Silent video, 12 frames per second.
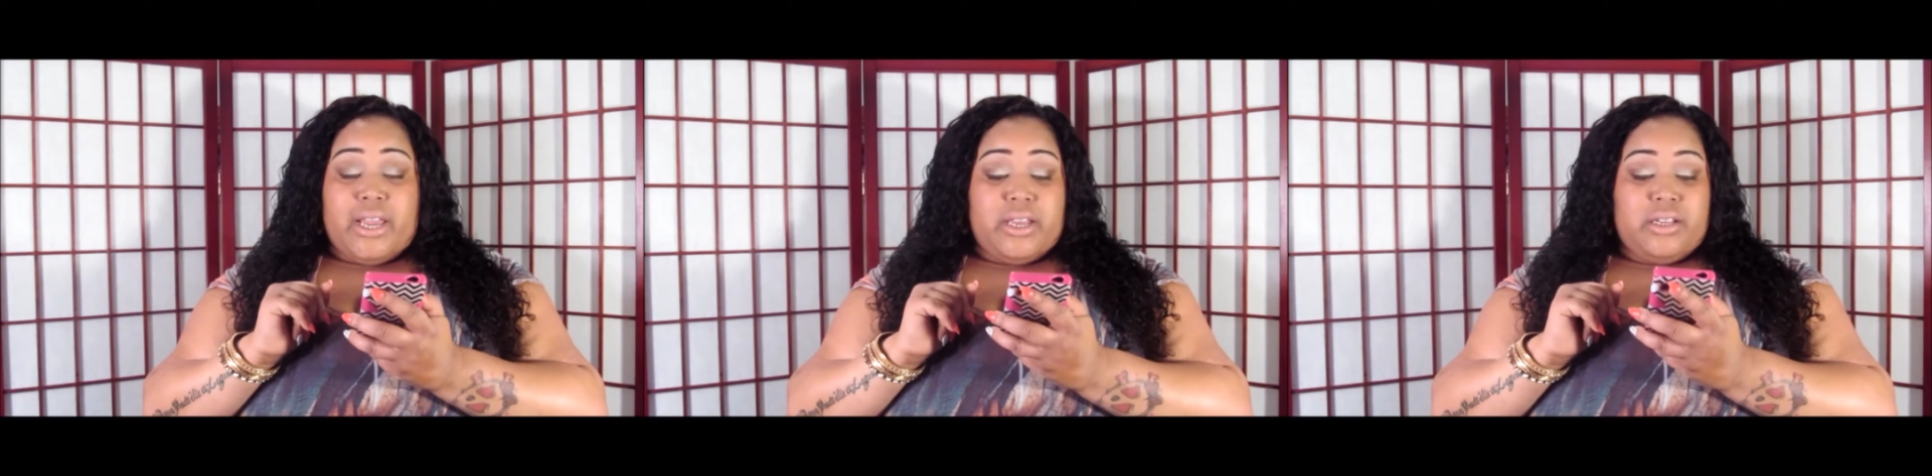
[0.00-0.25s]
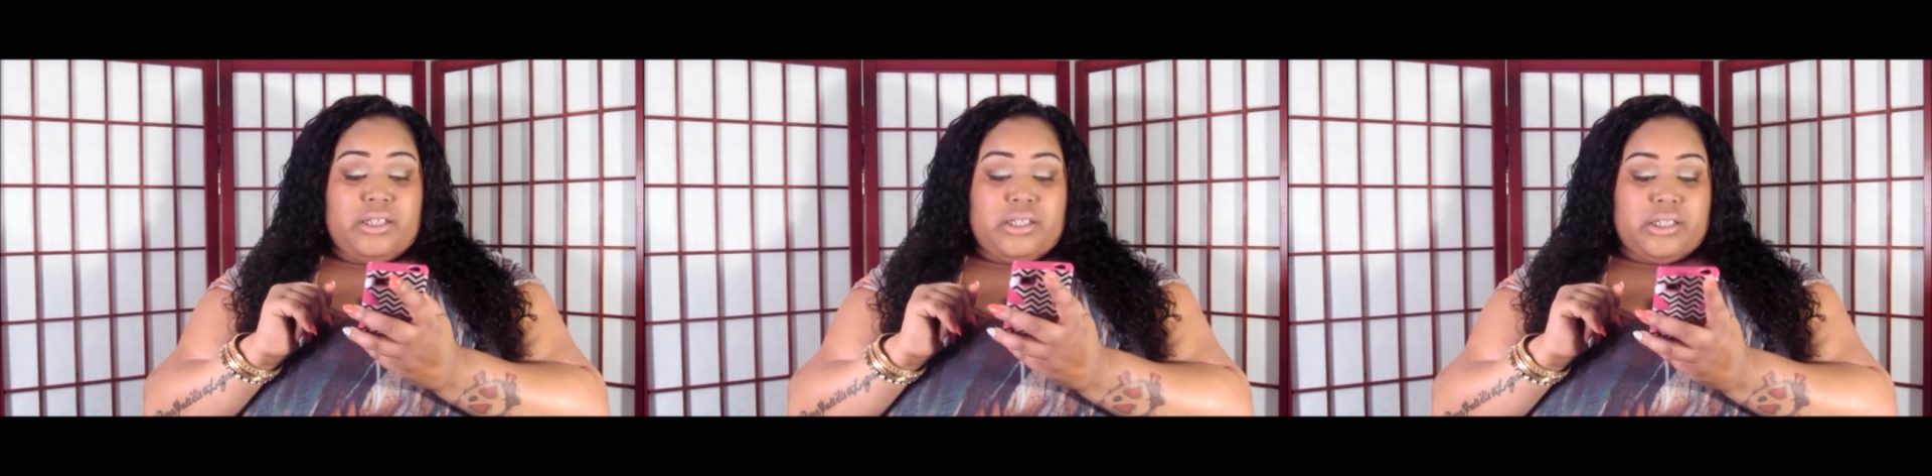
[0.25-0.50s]

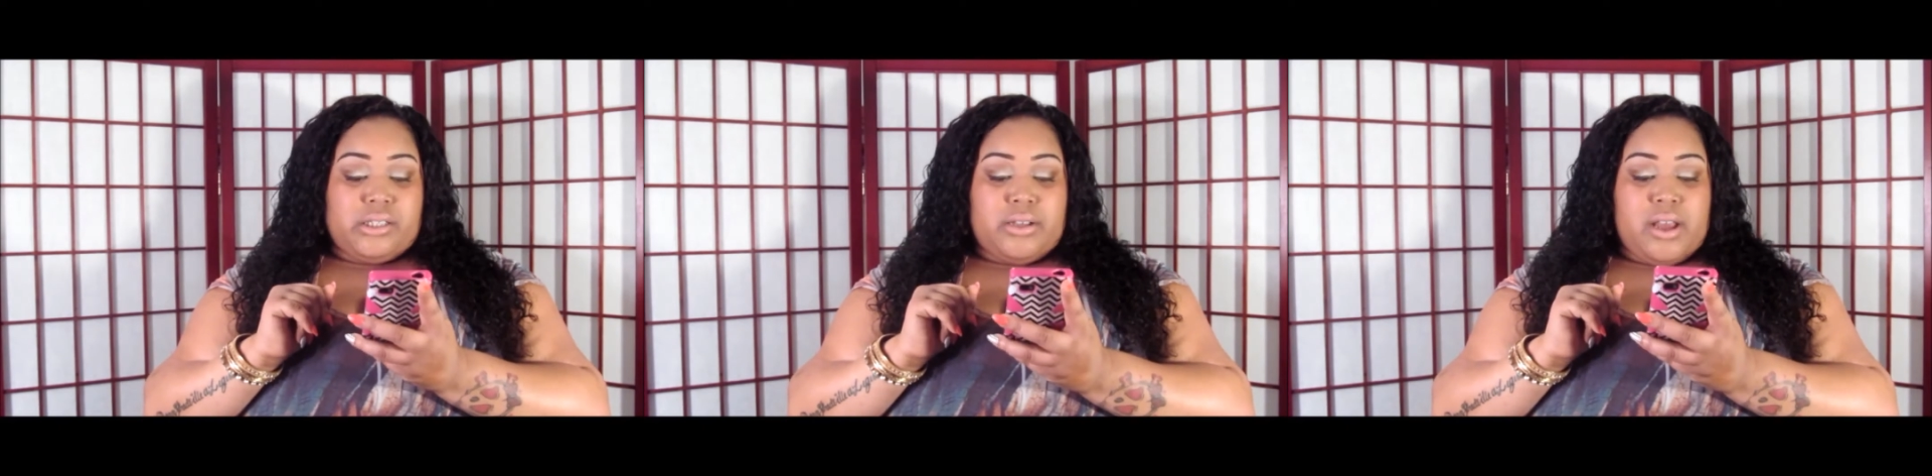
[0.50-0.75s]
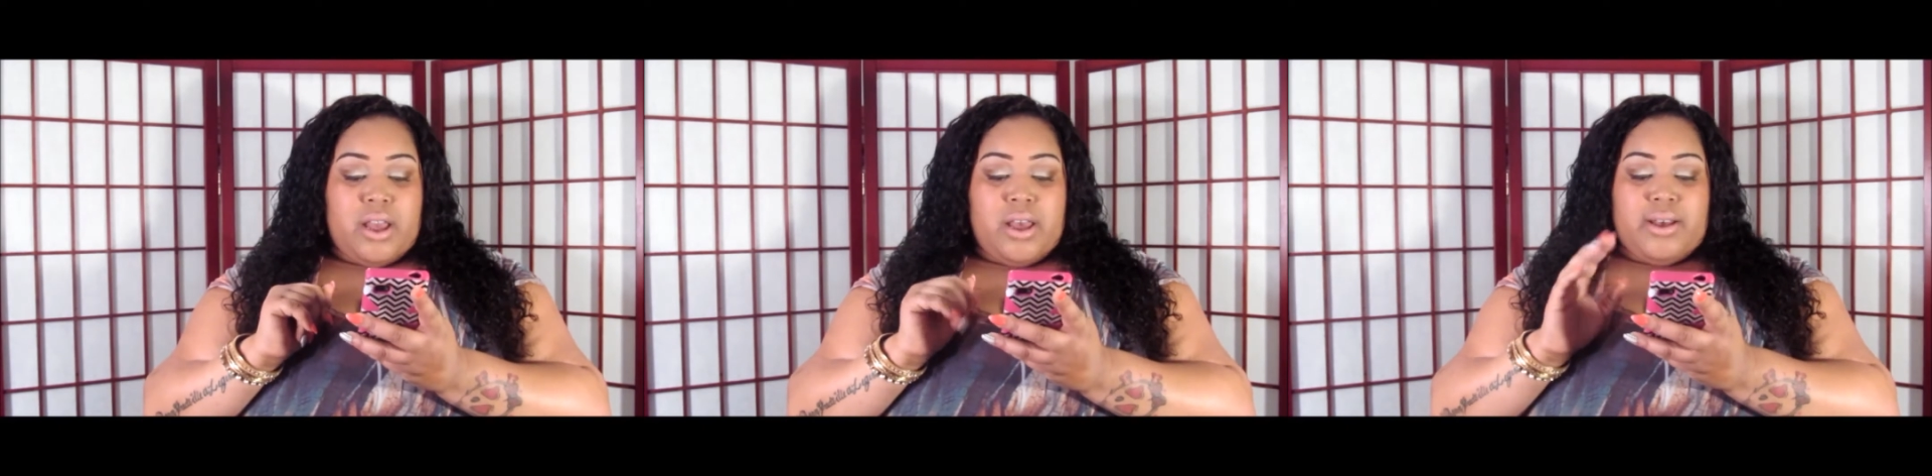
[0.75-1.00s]
is,
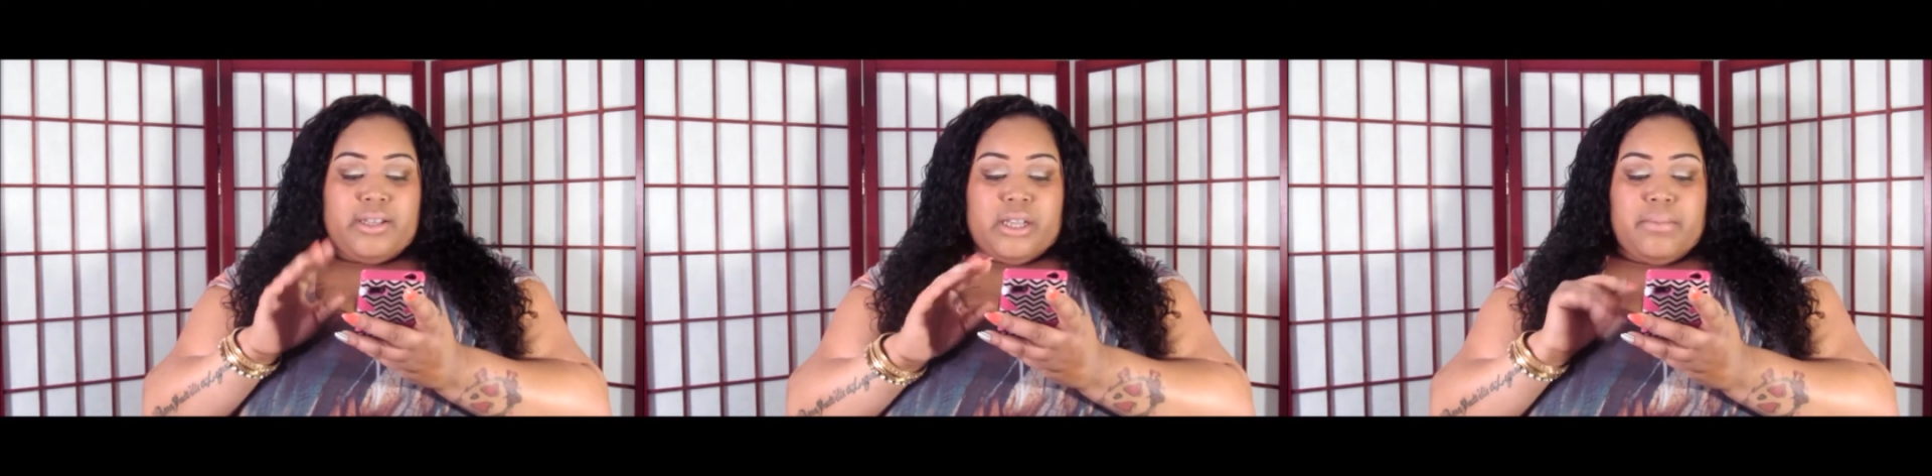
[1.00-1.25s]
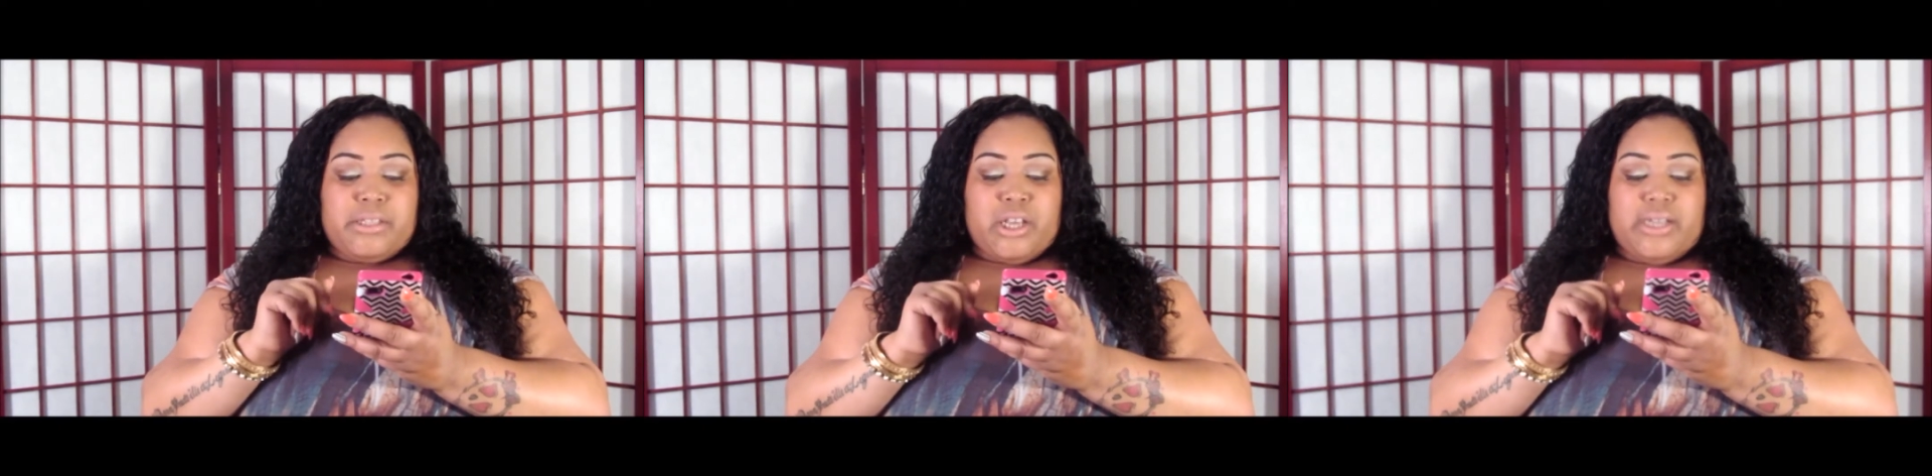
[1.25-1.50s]
so
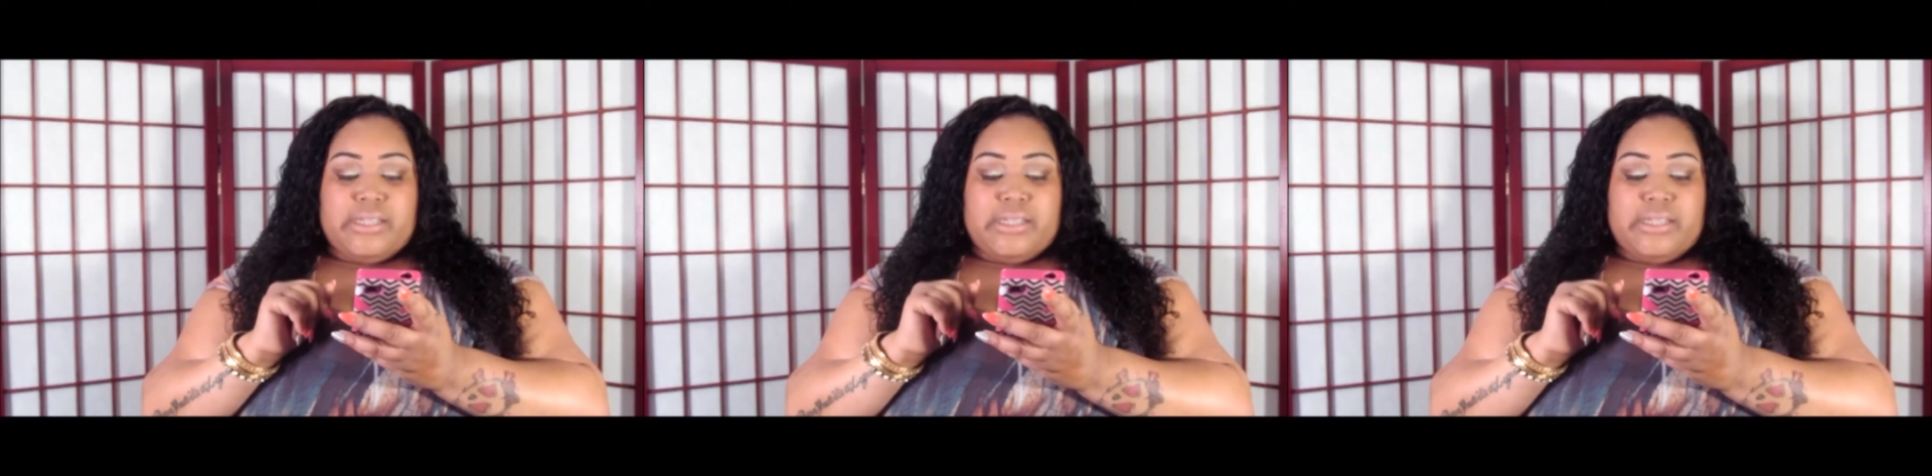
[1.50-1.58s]
I'm just going